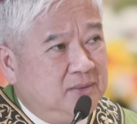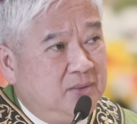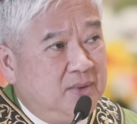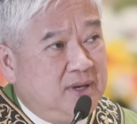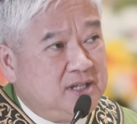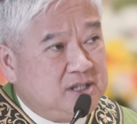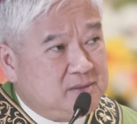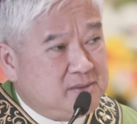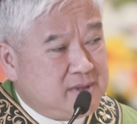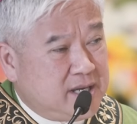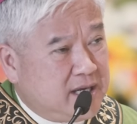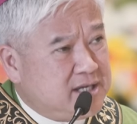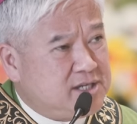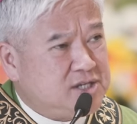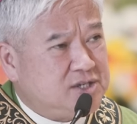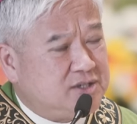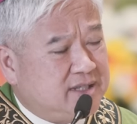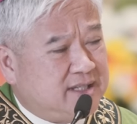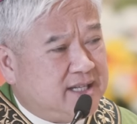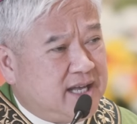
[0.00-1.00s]
What
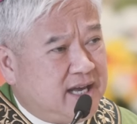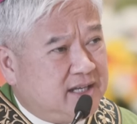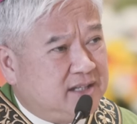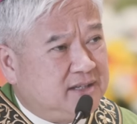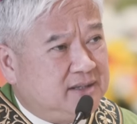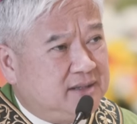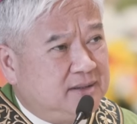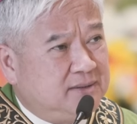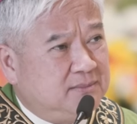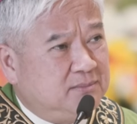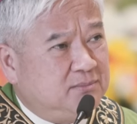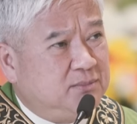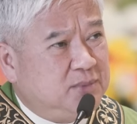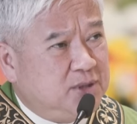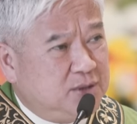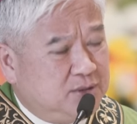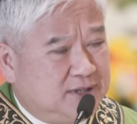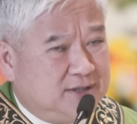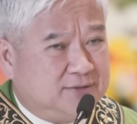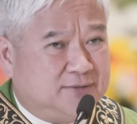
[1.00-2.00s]
makes your death
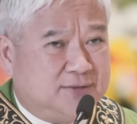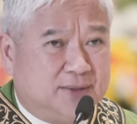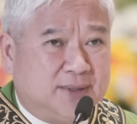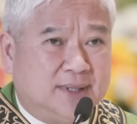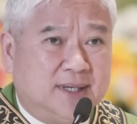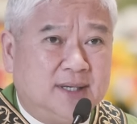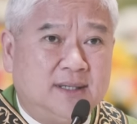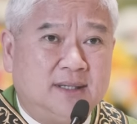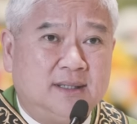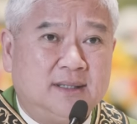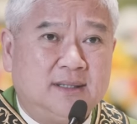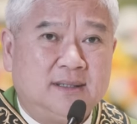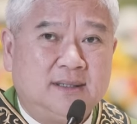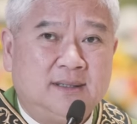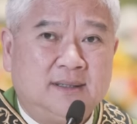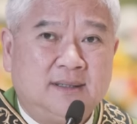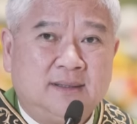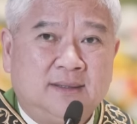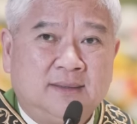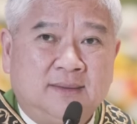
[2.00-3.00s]
beautiful?
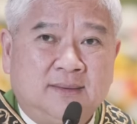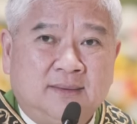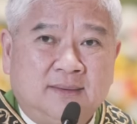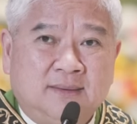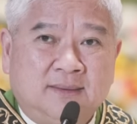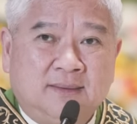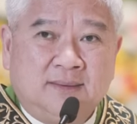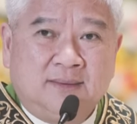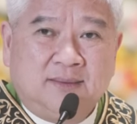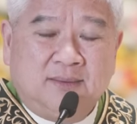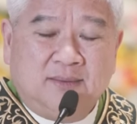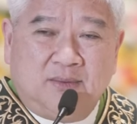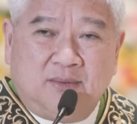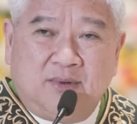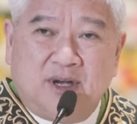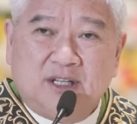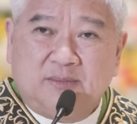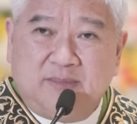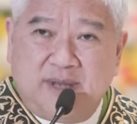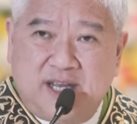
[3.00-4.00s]

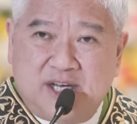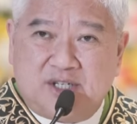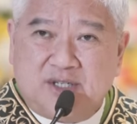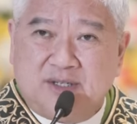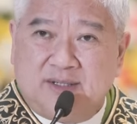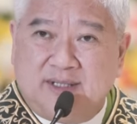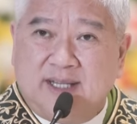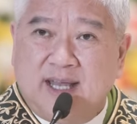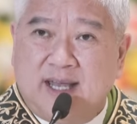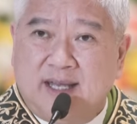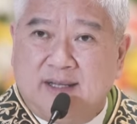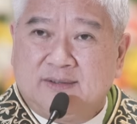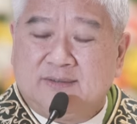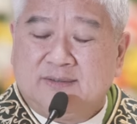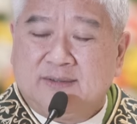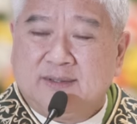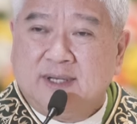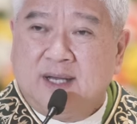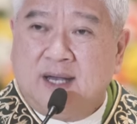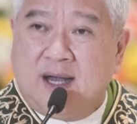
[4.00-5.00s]
What makes your
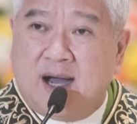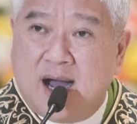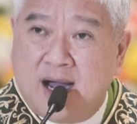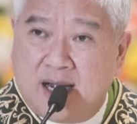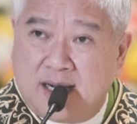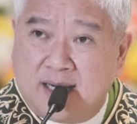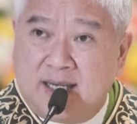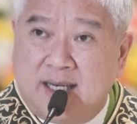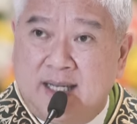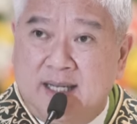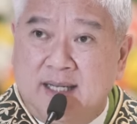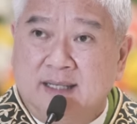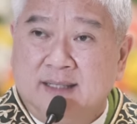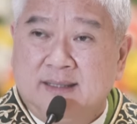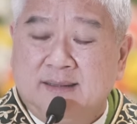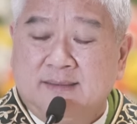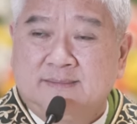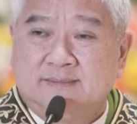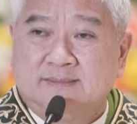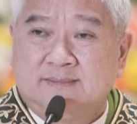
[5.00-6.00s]
death ugly?